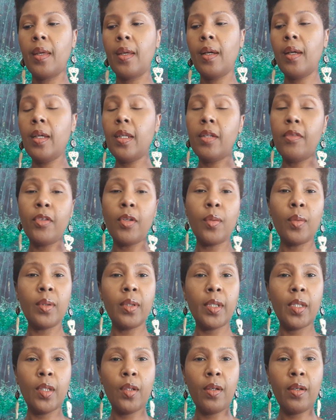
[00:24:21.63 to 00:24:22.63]
And if you're
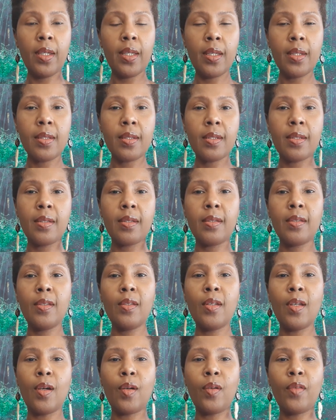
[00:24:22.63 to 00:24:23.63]
really curious, you
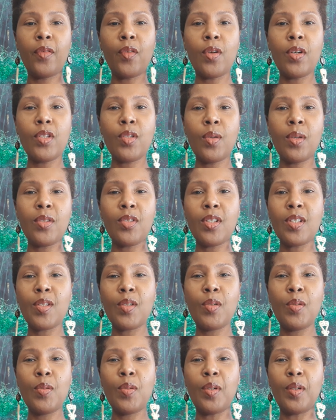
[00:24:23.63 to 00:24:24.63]
know, of course you can just
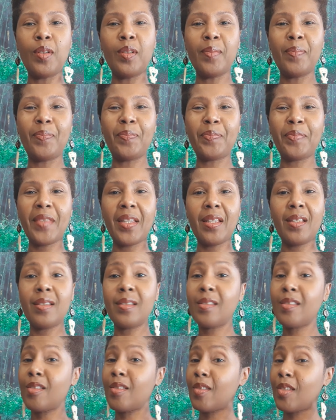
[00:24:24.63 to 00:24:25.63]
Google and
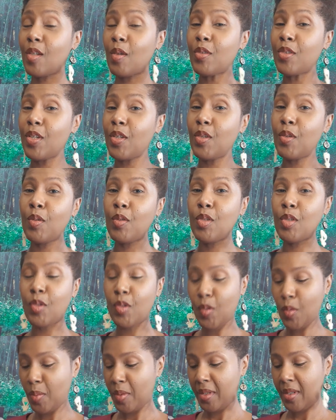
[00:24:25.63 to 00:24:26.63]
search on
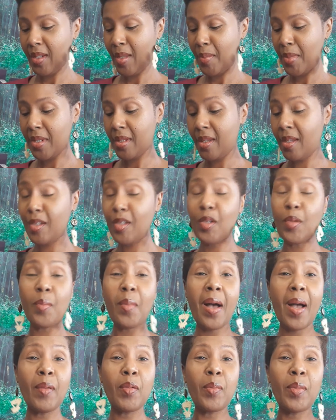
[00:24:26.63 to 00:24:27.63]
YouTube and let me tell you, your
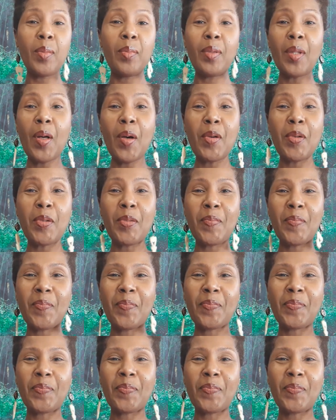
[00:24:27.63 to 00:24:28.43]
mind will be blown.